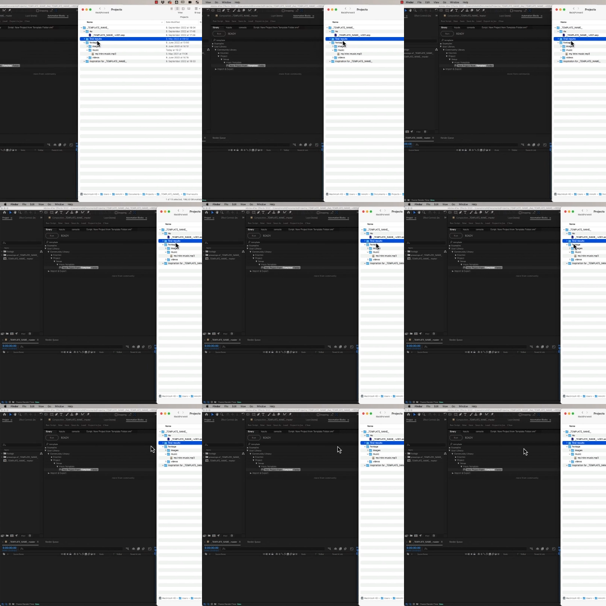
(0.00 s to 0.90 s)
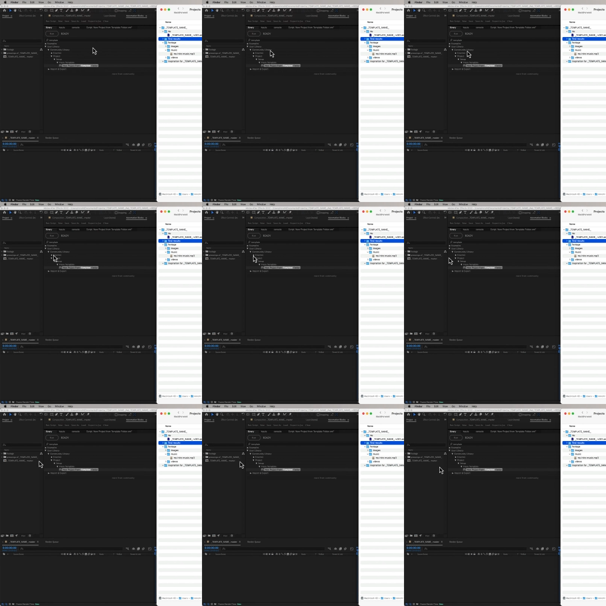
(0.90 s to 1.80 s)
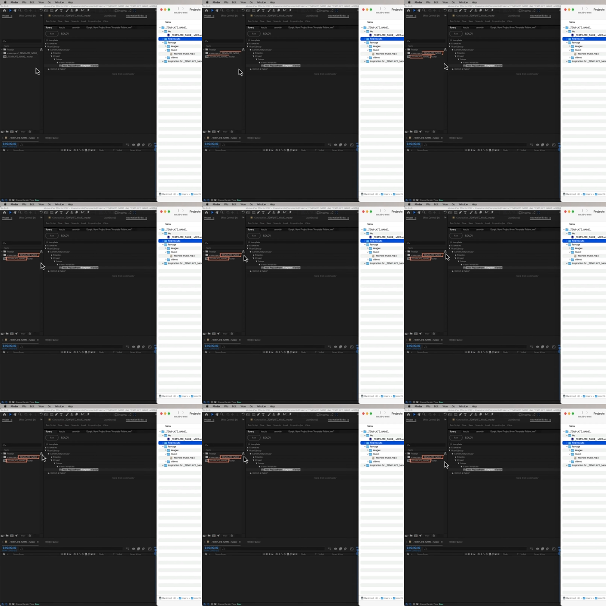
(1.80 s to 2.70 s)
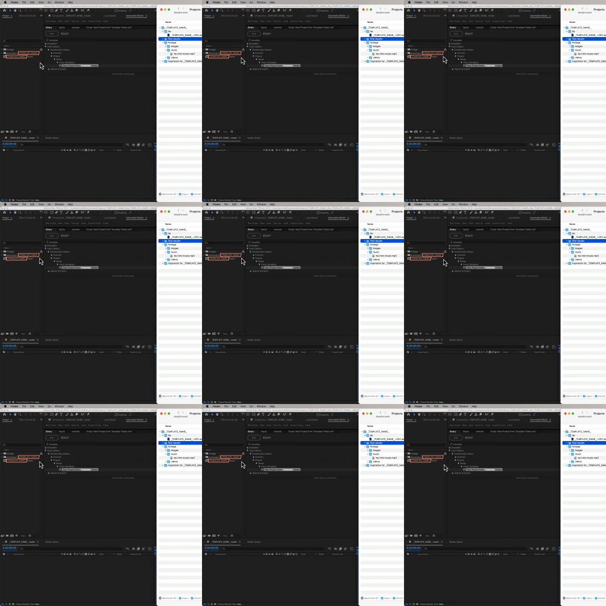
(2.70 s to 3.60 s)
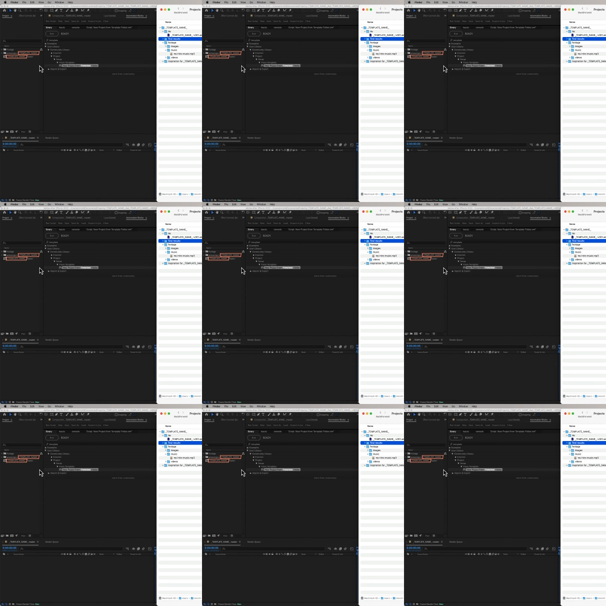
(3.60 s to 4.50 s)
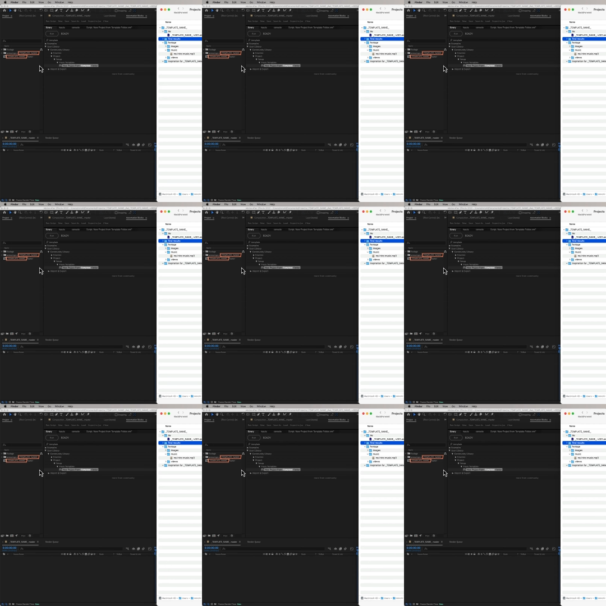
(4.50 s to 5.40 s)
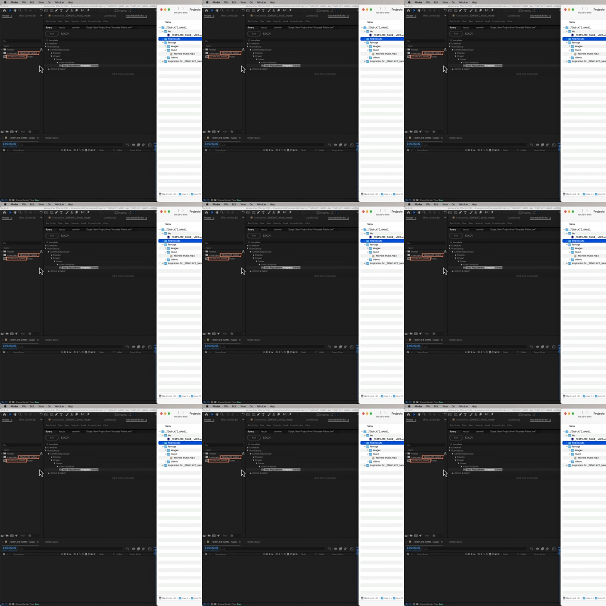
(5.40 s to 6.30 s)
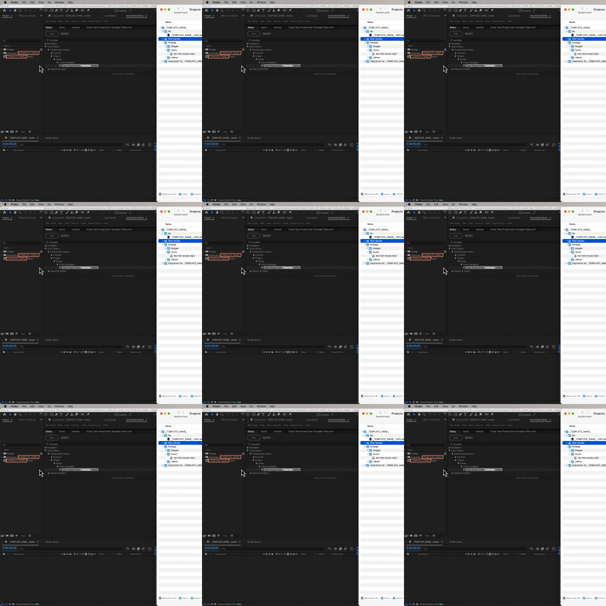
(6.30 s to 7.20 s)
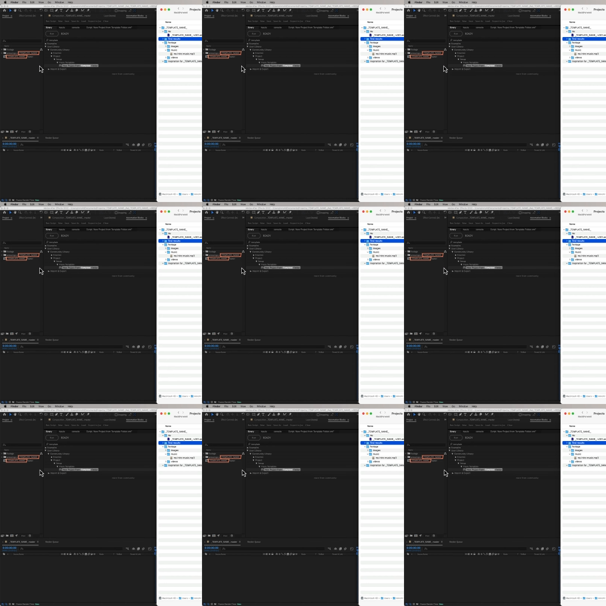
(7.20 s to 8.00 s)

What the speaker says: Nobody's mouth can be seen.